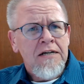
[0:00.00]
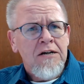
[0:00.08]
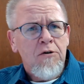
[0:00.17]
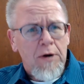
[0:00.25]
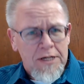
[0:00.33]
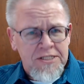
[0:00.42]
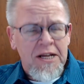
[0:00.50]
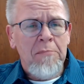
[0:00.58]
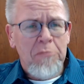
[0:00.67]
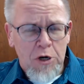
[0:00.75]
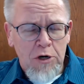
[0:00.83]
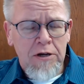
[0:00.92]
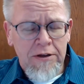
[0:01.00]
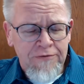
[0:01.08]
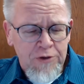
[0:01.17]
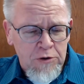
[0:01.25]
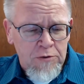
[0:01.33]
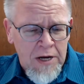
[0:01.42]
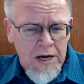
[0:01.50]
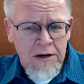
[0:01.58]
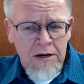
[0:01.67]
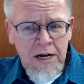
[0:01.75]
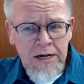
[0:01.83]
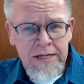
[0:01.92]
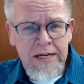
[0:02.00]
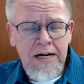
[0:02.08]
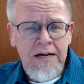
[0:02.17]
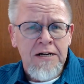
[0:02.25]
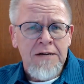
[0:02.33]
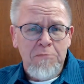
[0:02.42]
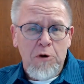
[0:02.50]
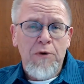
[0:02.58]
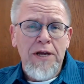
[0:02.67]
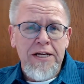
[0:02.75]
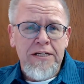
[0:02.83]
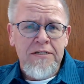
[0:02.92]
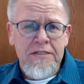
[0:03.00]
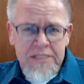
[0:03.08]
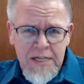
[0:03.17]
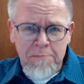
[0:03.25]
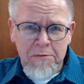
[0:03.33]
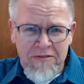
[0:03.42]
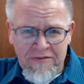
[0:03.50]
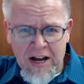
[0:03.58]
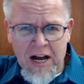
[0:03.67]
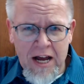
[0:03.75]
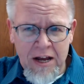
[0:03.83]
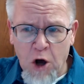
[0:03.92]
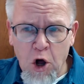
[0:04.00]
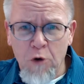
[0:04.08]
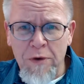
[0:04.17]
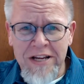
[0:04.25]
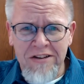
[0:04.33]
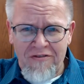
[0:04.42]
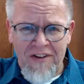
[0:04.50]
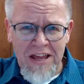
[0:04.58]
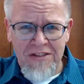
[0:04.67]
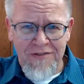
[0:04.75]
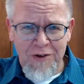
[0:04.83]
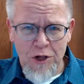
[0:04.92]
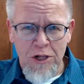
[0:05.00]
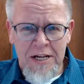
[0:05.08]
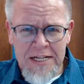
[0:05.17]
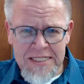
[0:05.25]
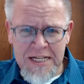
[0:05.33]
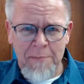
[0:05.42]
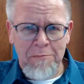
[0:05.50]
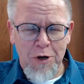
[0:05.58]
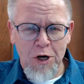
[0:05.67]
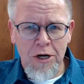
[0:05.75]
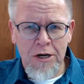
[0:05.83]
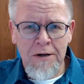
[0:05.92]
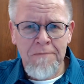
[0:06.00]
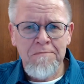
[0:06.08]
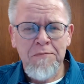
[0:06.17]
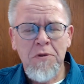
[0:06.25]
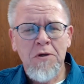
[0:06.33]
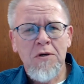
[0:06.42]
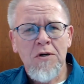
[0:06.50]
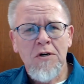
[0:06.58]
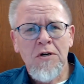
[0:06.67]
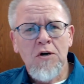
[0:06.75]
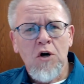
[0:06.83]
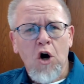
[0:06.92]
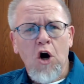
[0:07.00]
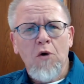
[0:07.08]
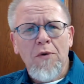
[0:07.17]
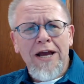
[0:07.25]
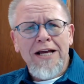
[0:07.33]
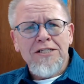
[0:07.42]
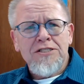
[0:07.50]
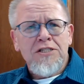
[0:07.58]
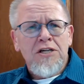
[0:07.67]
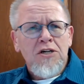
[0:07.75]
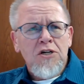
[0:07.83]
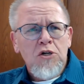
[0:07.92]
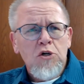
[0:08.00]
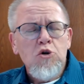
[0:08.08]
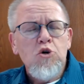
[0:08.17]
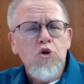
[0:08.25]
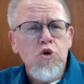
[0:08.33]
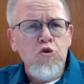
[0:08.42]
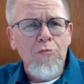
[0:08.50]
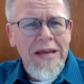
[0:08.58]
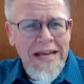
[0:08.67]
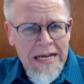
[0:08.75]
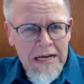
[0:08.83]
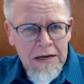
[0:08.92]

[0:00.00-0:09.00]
Well, semper, if you are a Marine, semper fi, always faithful, semper. Always ubi.